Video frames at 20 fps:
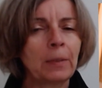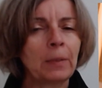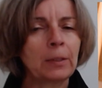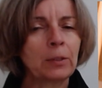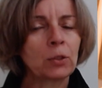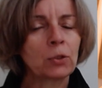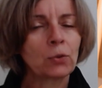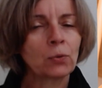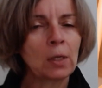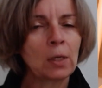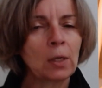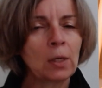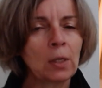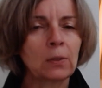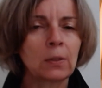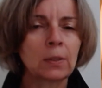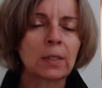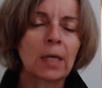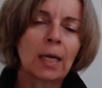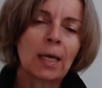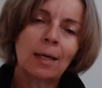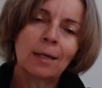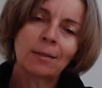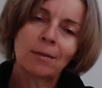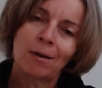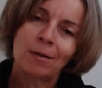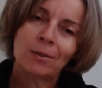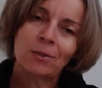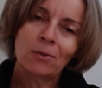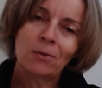struggles is
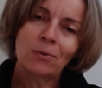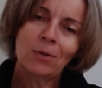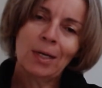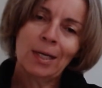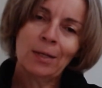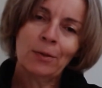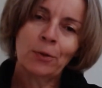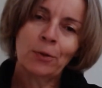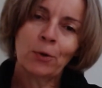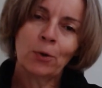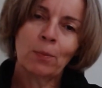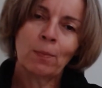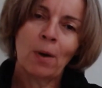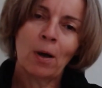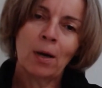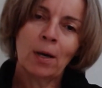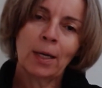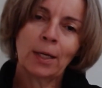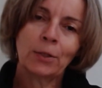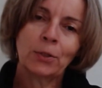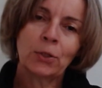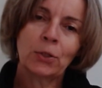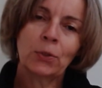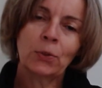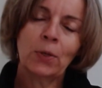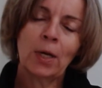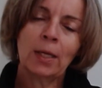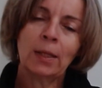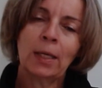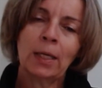also in their mind
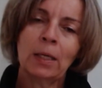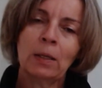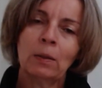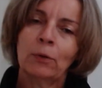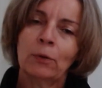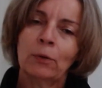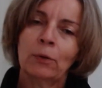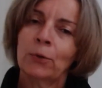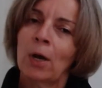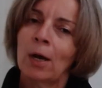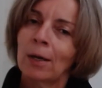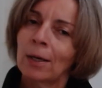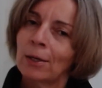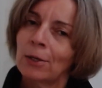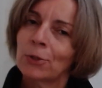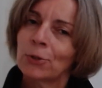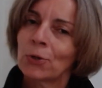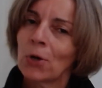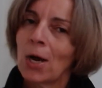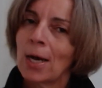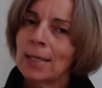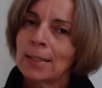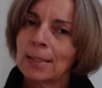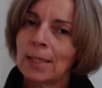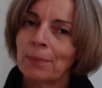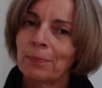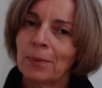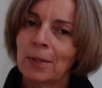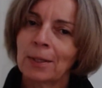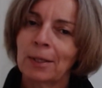too, and they're not going to try
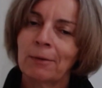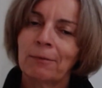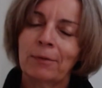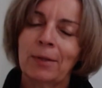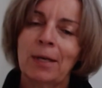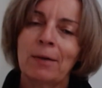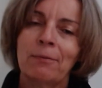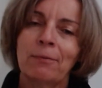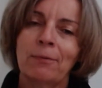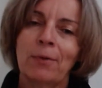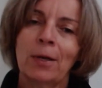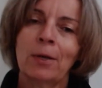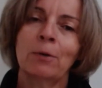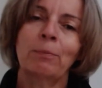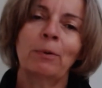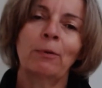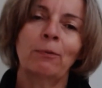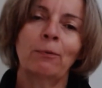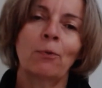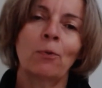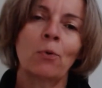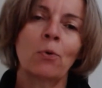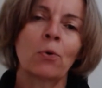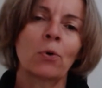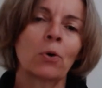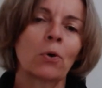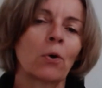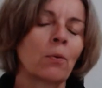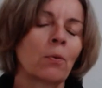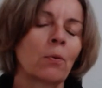something if they've failed
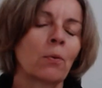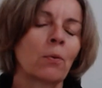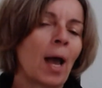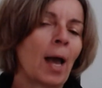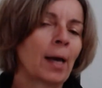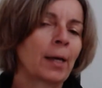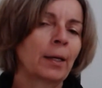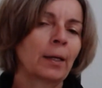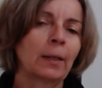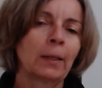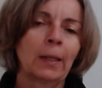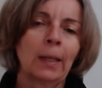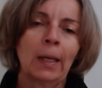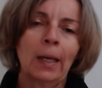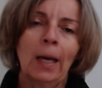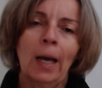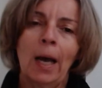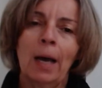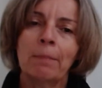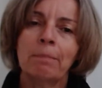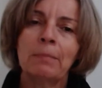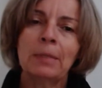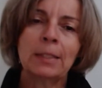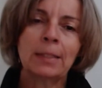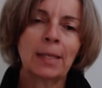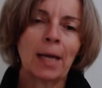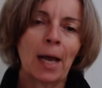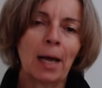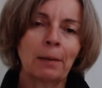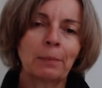before or had a
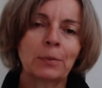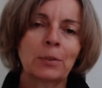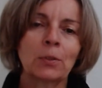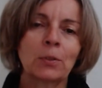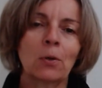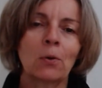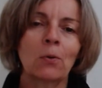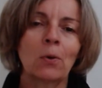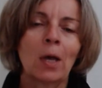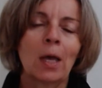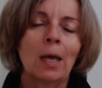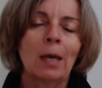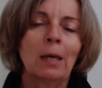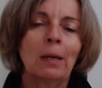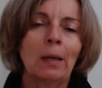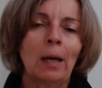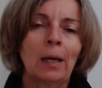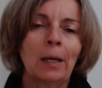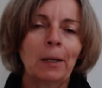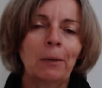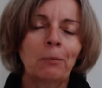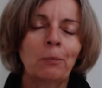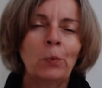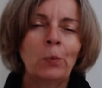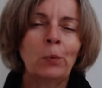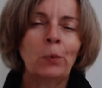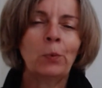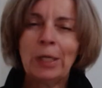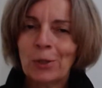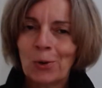mishap. So
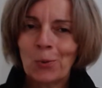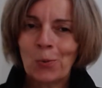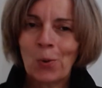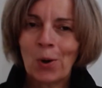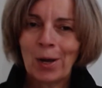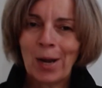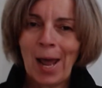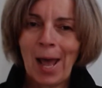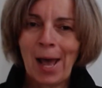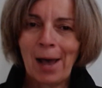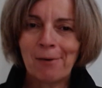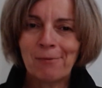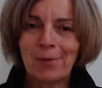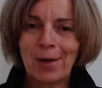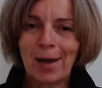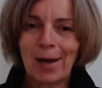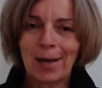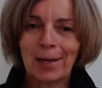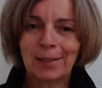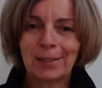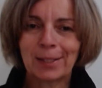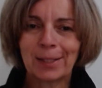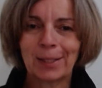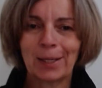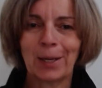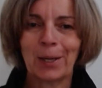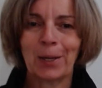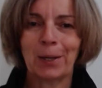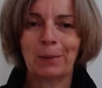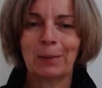we don't want to have that
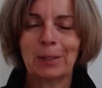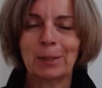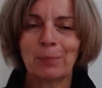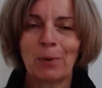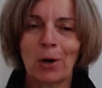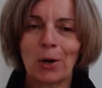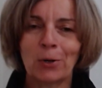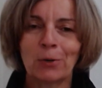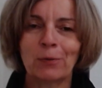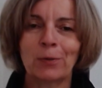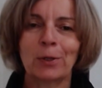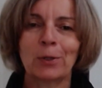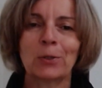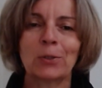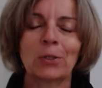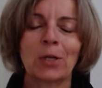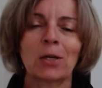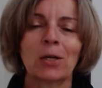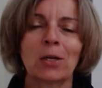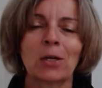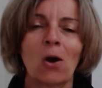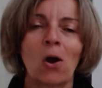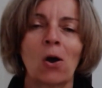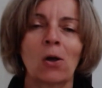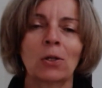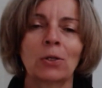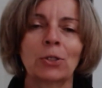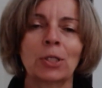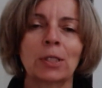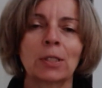as part of their
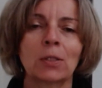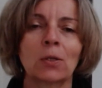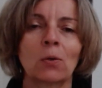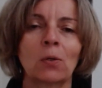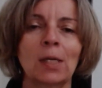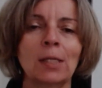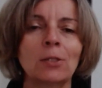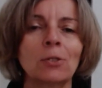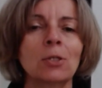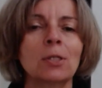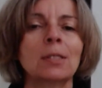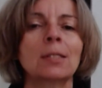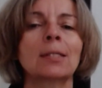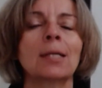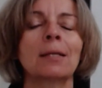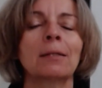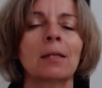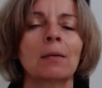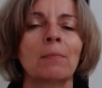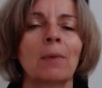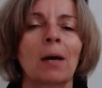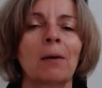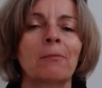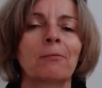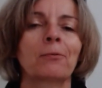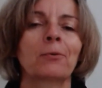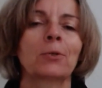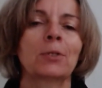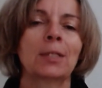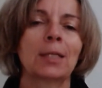psychology. So let's just set them up
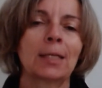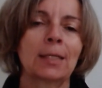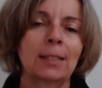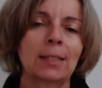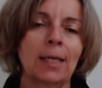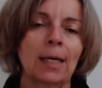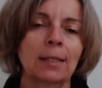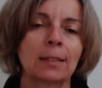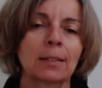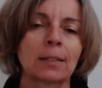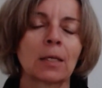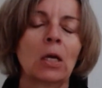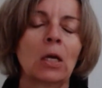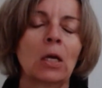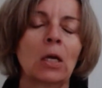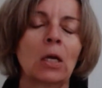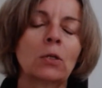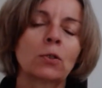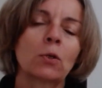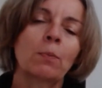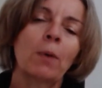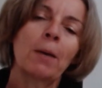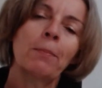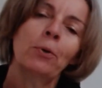for success. So by